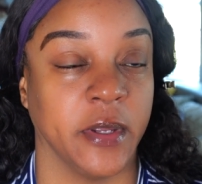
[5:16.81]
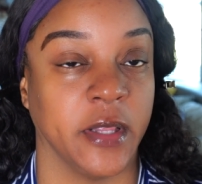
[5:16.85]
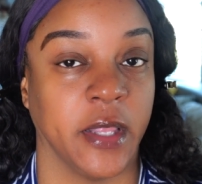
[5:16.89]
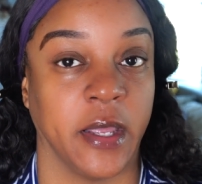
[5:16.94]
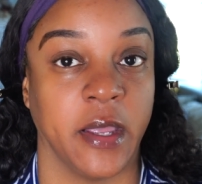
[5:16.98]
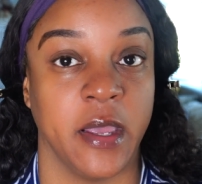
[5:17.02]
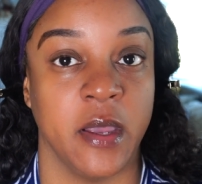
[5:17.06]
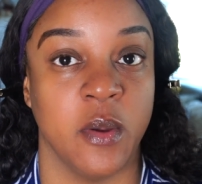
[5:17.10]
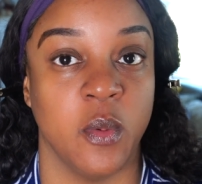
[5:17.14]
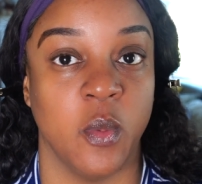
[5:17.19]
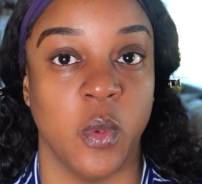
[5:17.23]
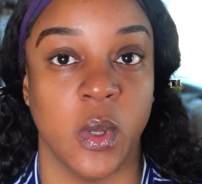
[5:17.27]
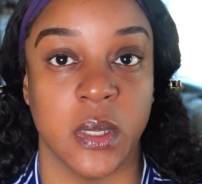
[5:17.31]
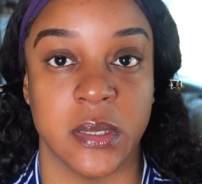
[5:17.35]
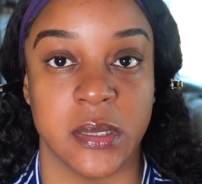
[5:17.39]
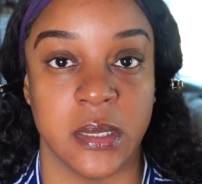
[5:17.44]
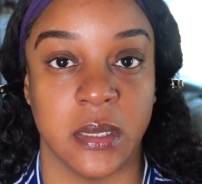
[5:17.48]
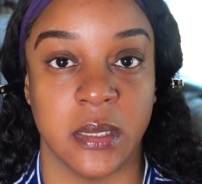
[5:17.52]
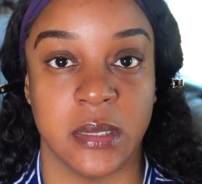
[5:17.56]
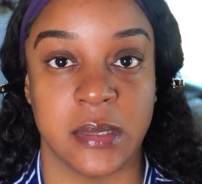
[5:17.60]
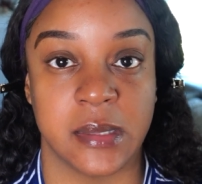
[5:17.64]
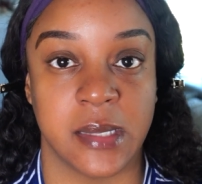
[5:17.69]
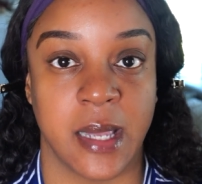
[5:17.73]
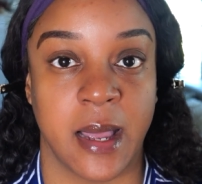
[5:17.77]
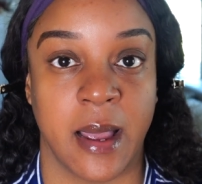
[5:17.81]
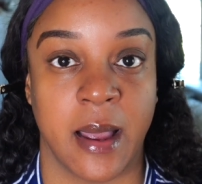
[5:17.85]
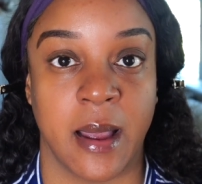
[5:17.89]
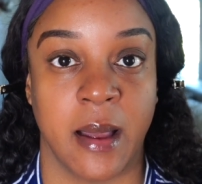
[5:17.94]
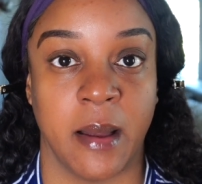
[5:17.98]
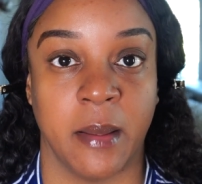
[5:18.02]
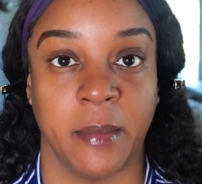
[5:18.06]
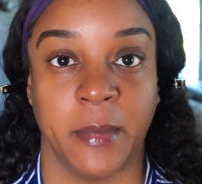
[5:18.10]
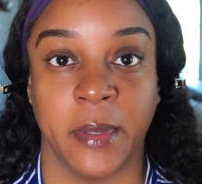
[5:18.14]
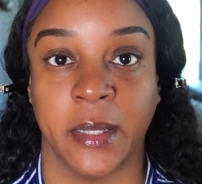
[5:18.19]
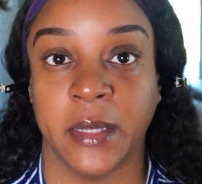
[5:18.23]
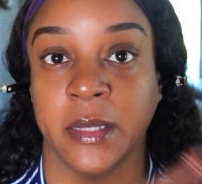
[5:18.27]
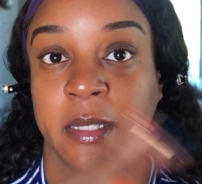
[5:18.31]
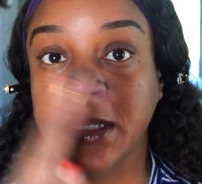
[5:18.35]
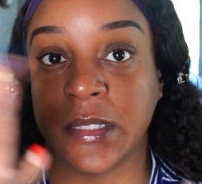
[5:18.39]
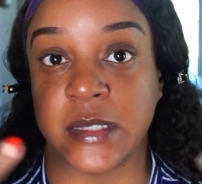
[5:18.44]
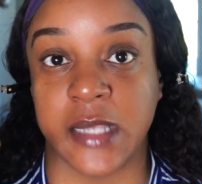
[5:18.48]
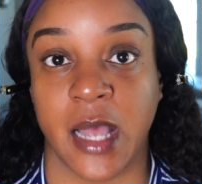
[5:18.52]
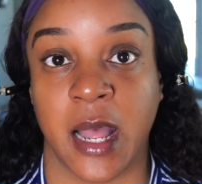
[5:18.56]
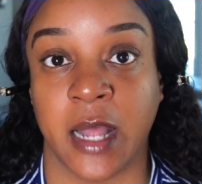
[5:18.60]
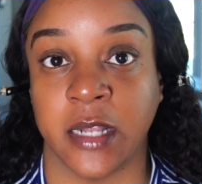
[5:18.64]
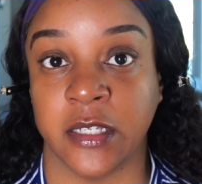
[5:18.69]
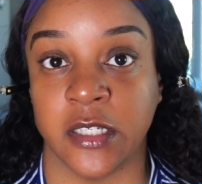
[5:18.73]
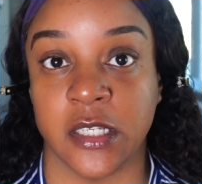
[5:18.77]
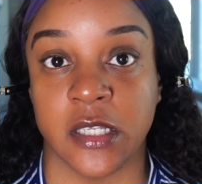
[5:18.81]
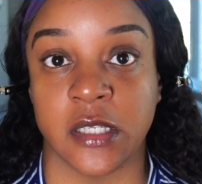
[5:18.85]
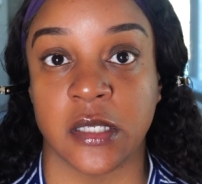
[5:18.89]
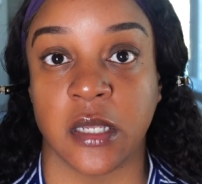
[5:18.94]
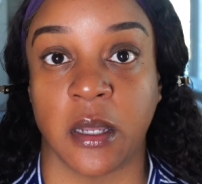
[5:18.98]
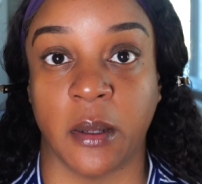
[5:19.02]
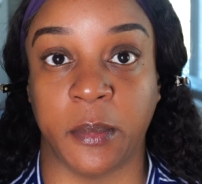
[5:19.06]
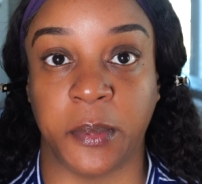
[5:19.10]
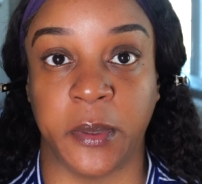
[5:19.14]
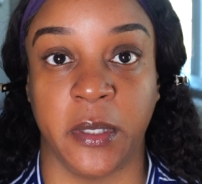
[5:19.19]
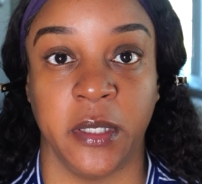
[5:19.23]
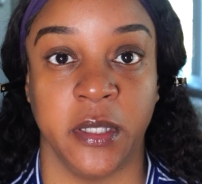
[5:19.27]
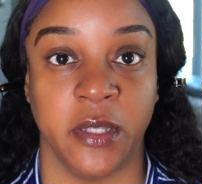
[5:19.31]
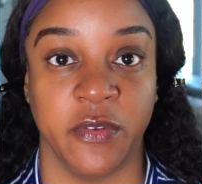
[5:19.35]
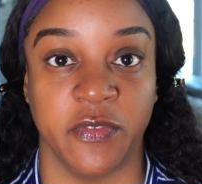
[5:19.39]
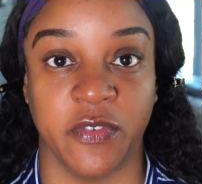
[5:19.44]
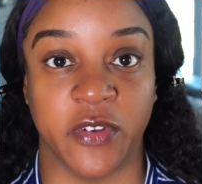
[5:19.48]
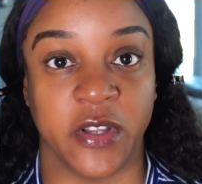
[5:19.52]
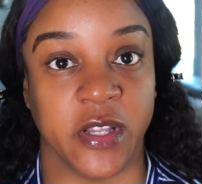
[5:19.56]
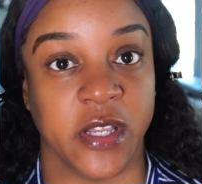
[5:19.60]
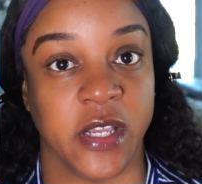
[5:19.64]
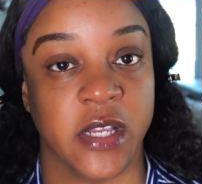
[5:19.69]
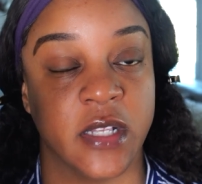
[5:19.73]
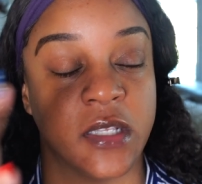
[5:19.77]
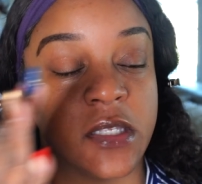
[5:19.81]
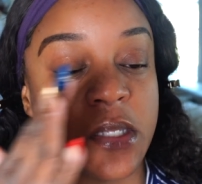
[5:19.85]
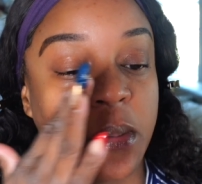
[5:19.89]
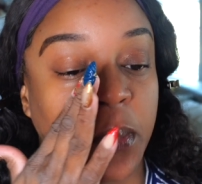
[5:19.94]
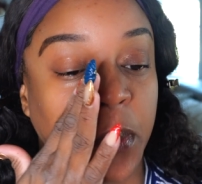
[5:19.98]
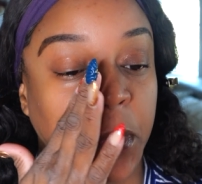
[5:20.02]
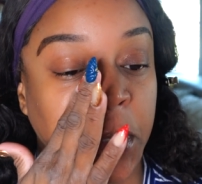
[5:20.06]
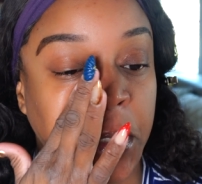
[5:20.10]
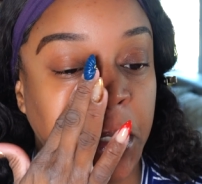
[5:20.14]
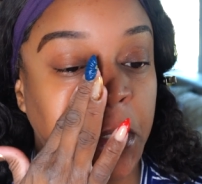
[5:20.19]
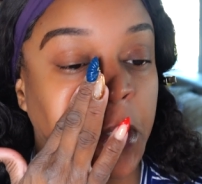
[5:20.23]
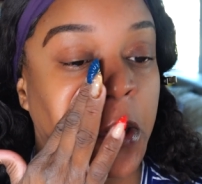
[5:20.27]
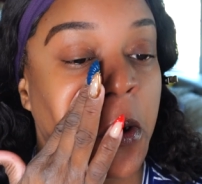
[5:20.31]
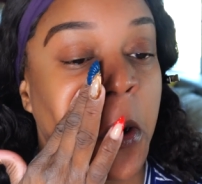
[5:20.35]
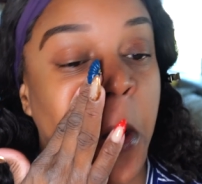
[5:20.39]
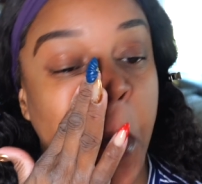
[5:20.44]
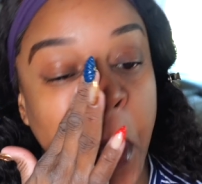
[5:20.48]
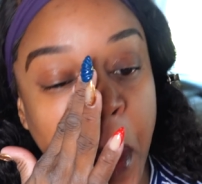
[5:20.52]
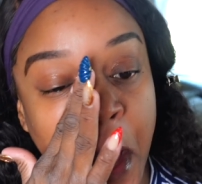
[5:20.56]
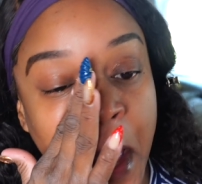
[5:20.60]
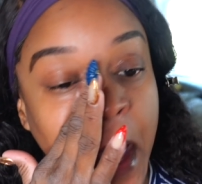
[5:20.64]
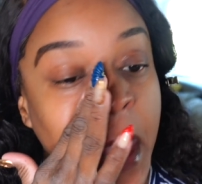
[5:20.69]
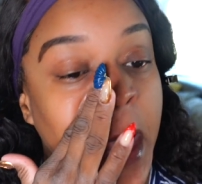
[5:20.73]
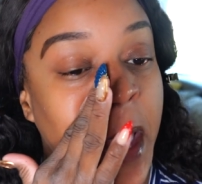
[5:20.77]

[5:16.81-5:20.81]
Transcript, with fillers: Like, it wasn't a time, unless I just completely forget to put it on.